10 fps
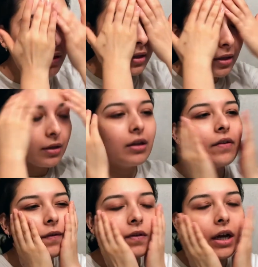And then
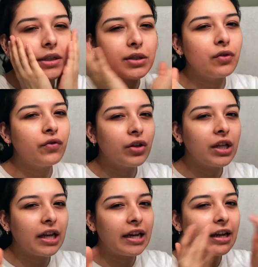if I still feel
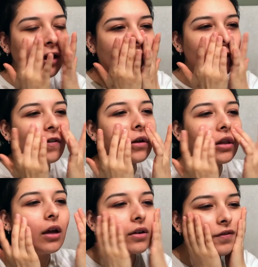like I have a
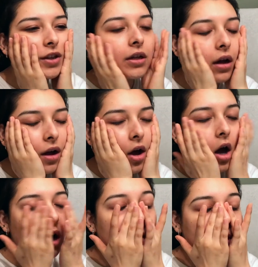lot of it
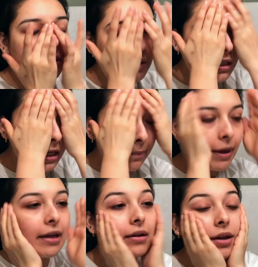on my skin, I
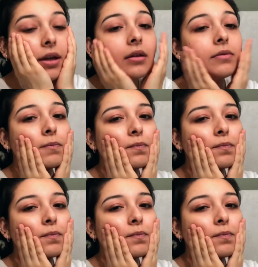pat it in.